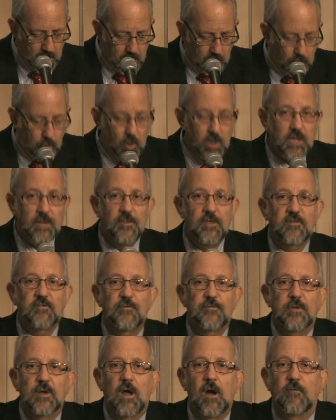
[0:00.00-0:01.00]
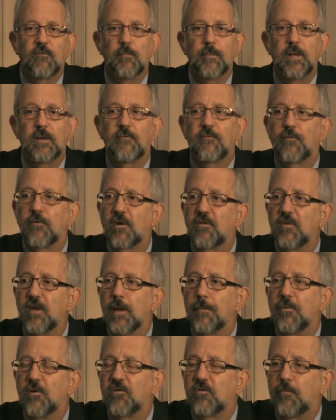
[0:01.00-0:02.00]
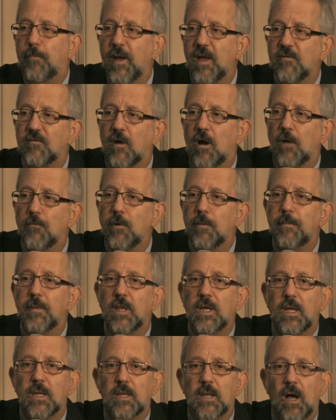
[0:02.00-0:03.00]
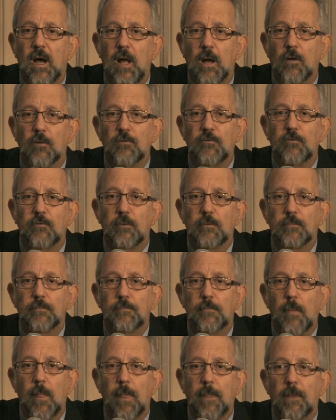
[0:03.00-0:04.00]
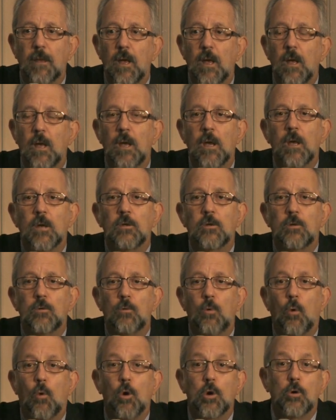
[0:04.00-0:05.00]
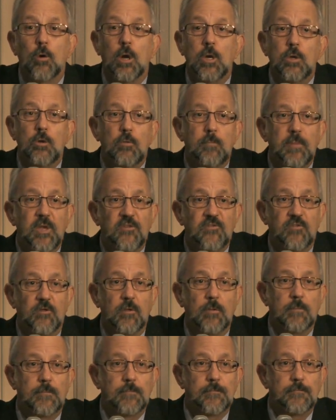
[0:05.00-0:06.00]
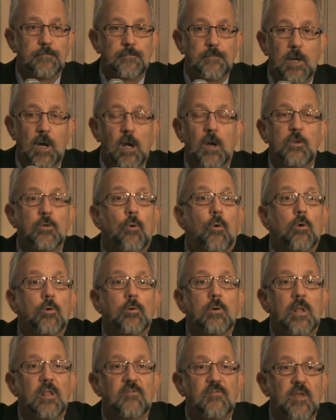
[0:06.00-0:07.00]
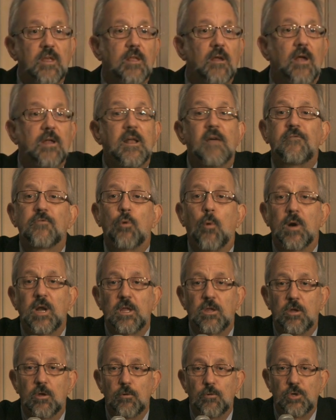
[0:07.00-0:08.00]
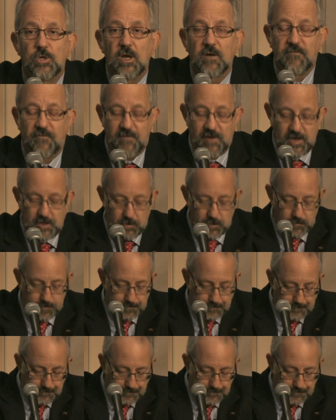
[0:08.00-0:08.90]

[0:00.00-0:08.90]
According to this, if the government, for example, spends $100 million to order a new missile, to order, let's say, an F-22 jet fighter,